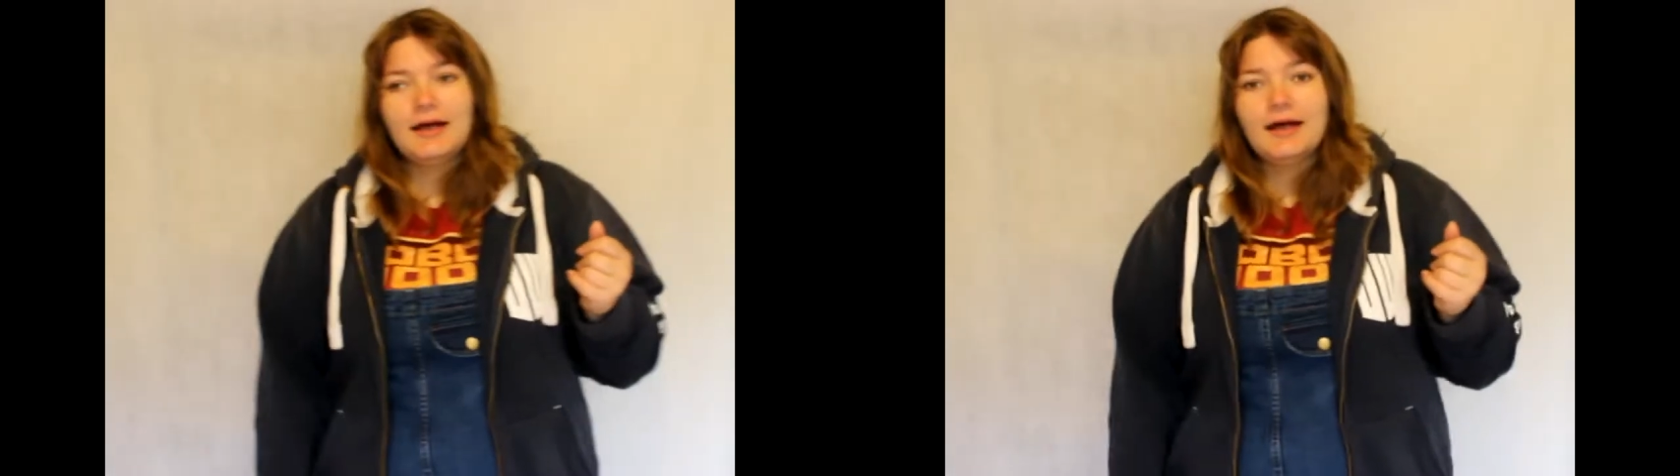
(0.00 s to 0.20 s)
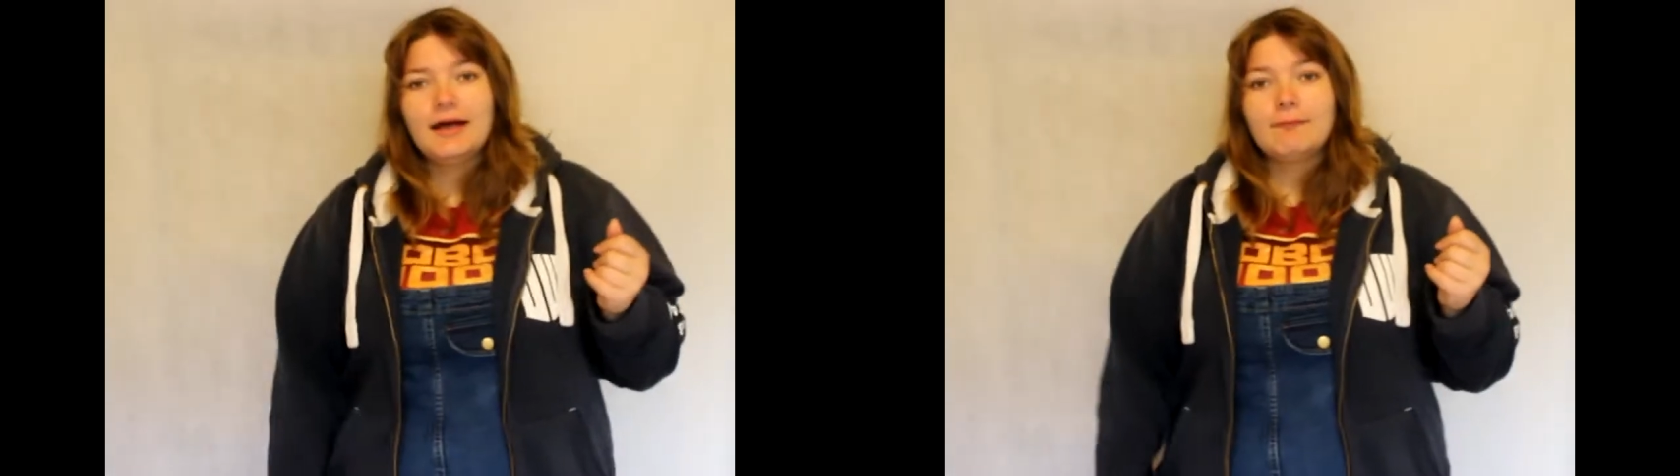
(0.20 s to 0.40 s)

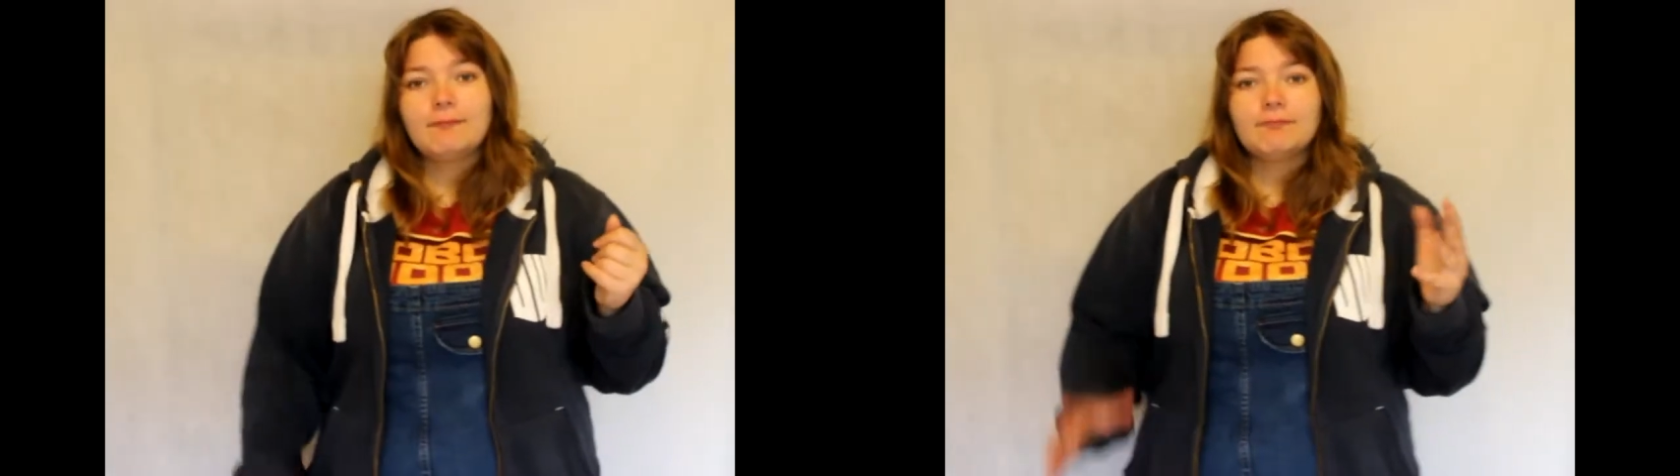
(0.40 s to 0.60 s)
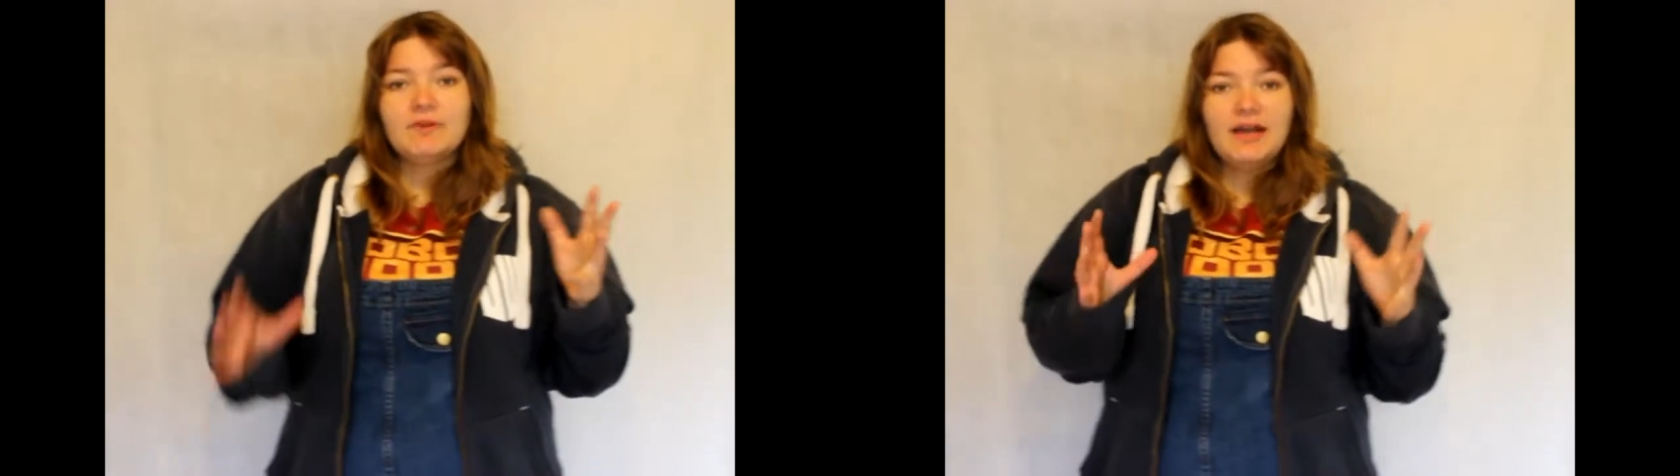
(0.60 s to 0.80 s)

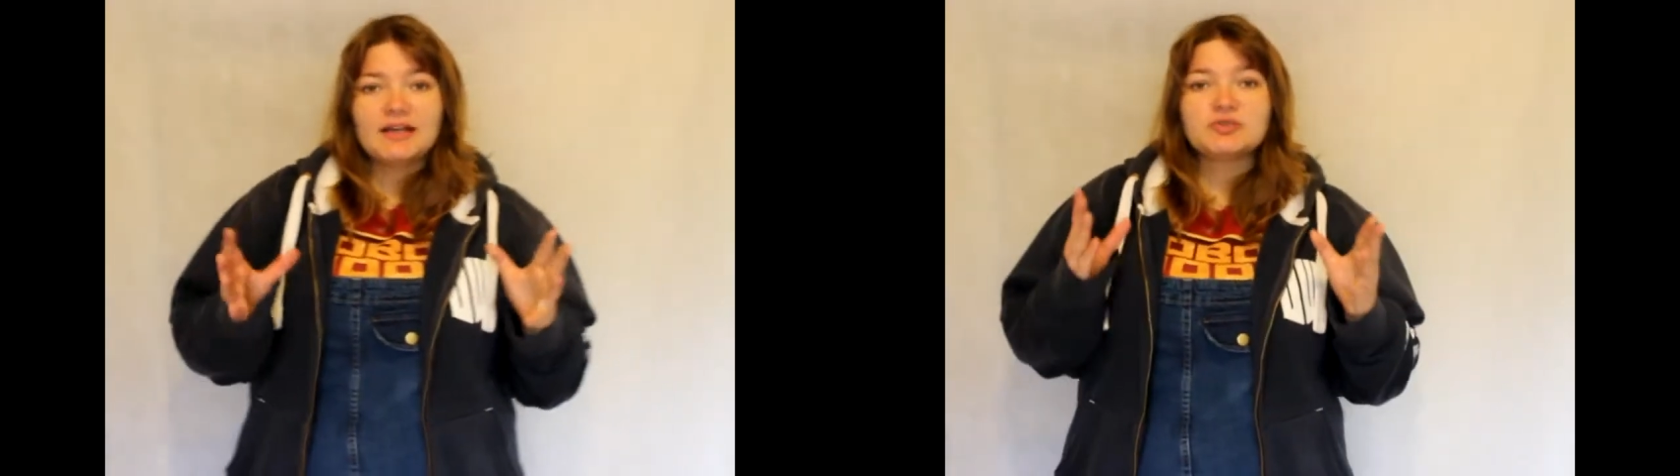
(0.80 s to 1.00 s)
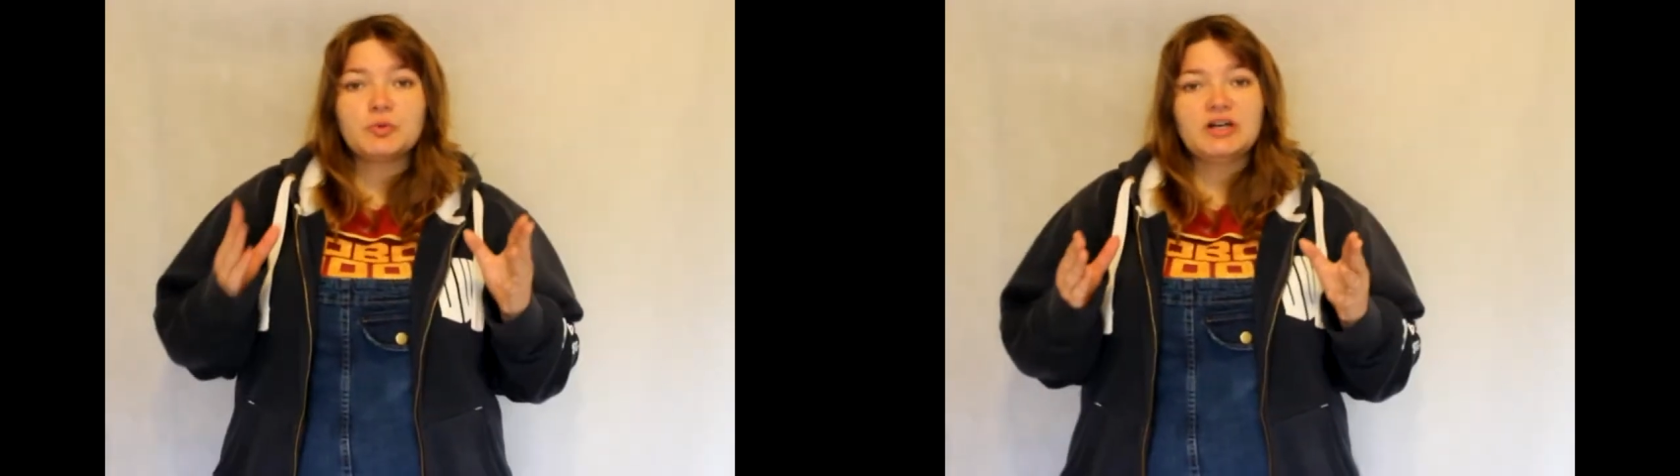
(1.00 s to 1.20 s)
Um, the
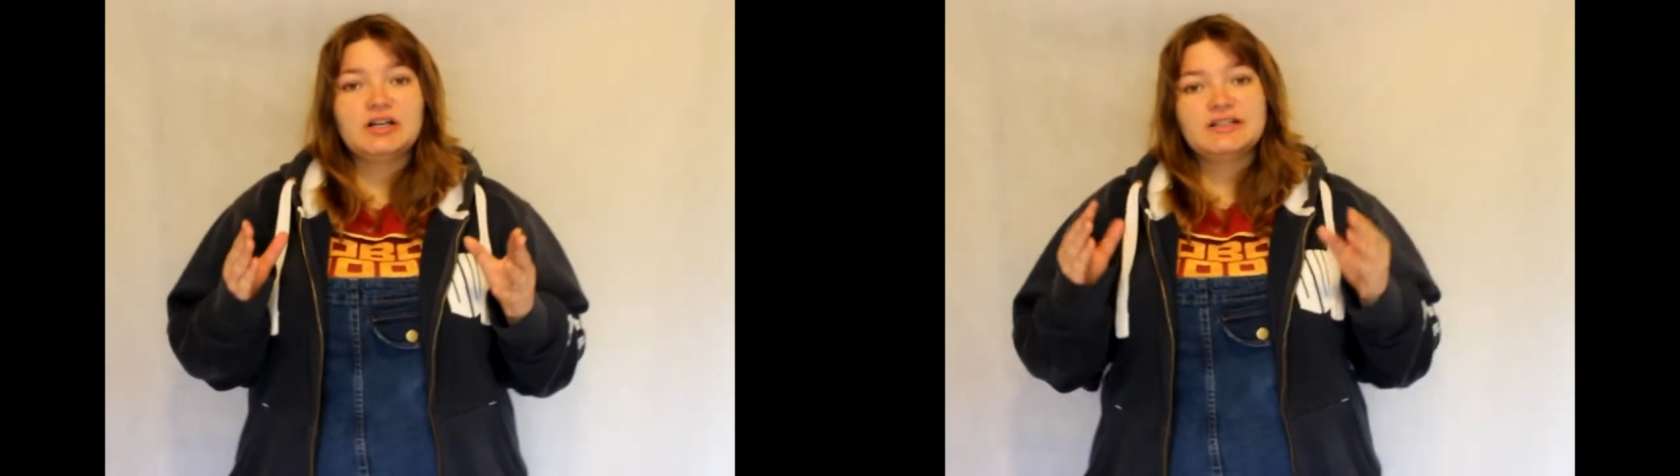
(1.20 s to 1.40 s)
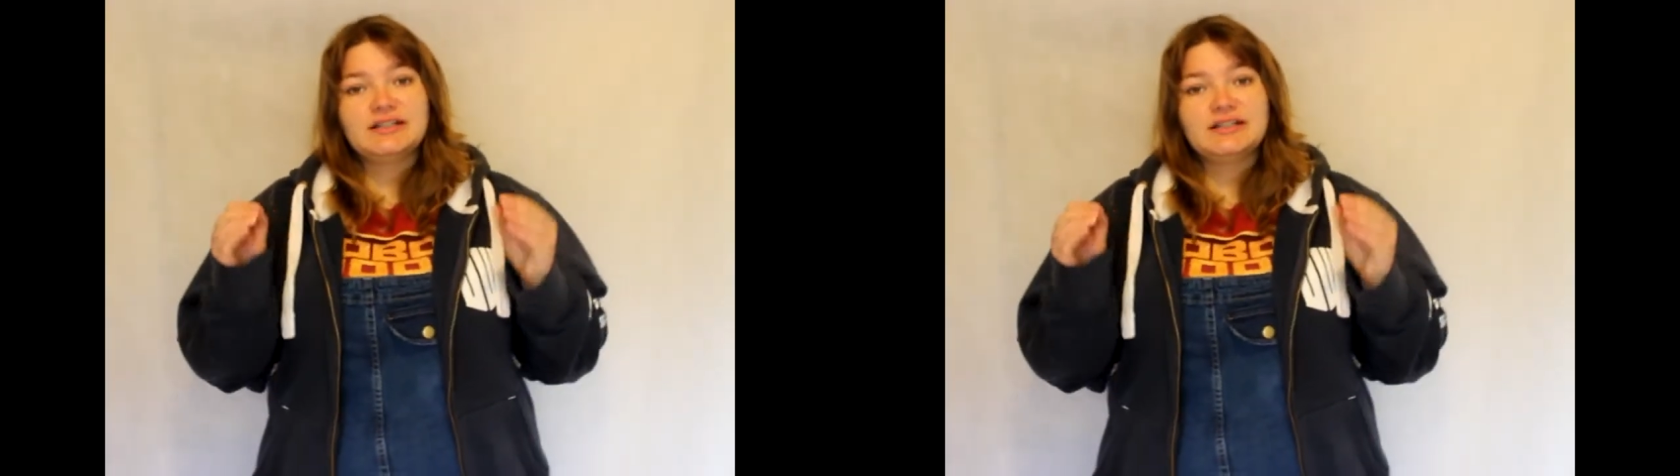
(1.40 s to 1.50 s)
next word